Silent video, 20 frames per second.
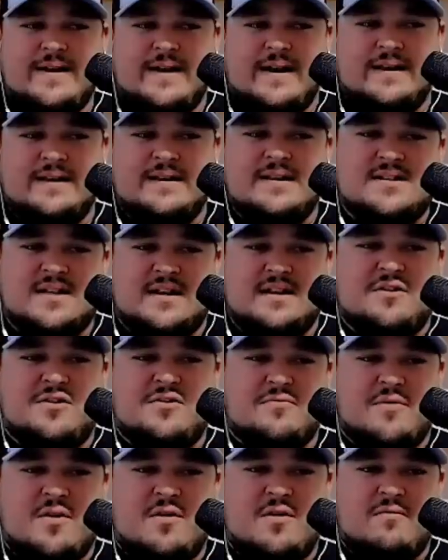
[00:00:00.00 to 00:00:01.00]
at least in the
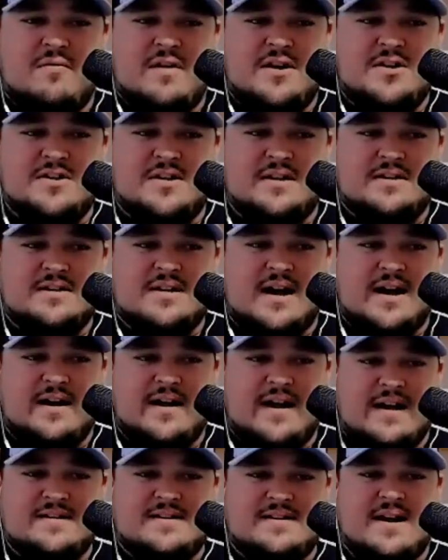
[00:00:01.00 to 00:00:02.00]
throat region, it's kind of
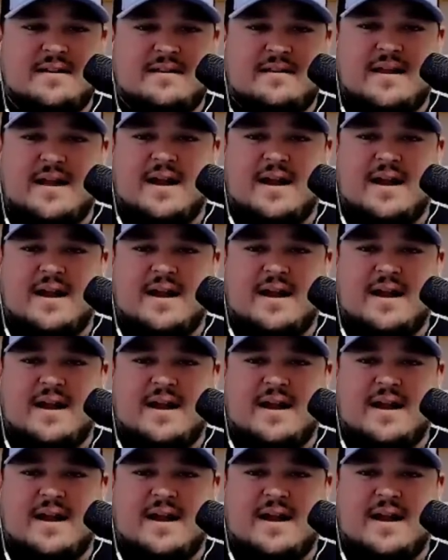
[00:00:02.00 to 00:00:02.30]
has that